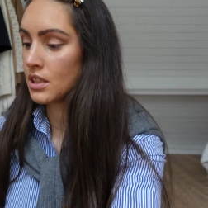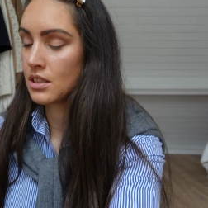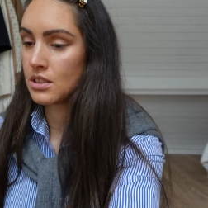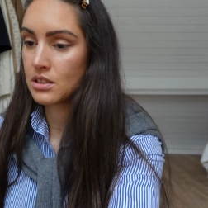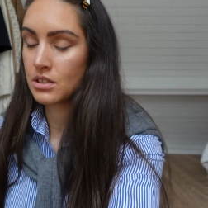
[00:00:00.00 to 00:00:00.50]
Yeah,
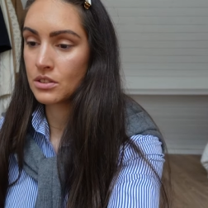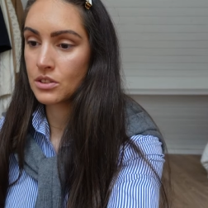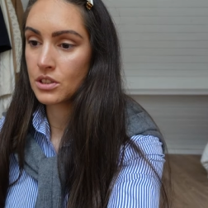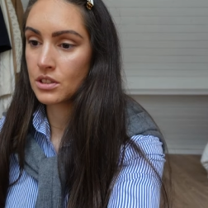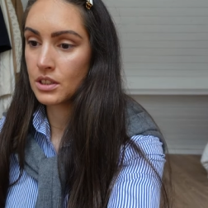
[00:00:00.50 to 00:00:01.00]
that's a good
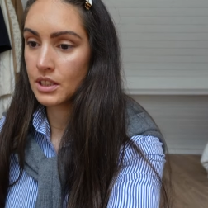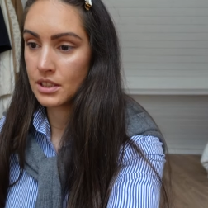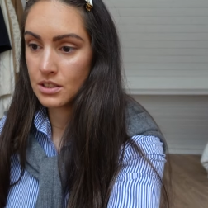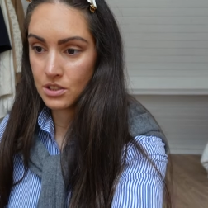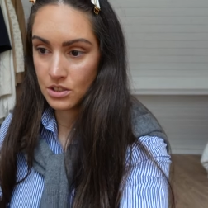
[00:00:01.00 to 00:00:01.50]
curl. I
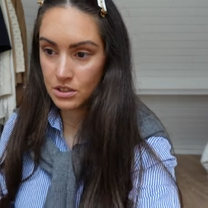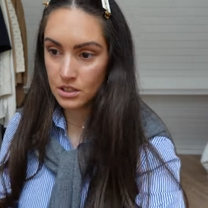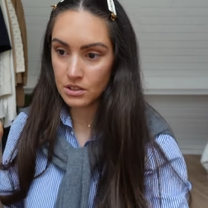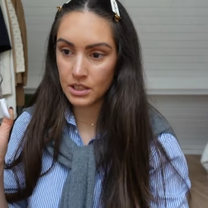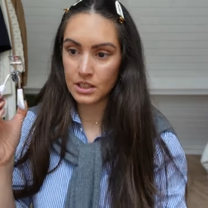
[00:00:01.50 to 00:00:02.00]
guess I just
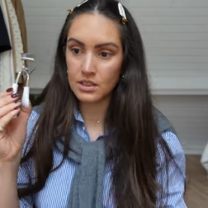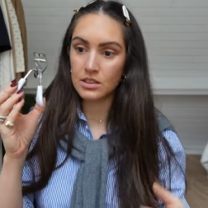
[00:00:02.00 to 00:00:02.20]
need to get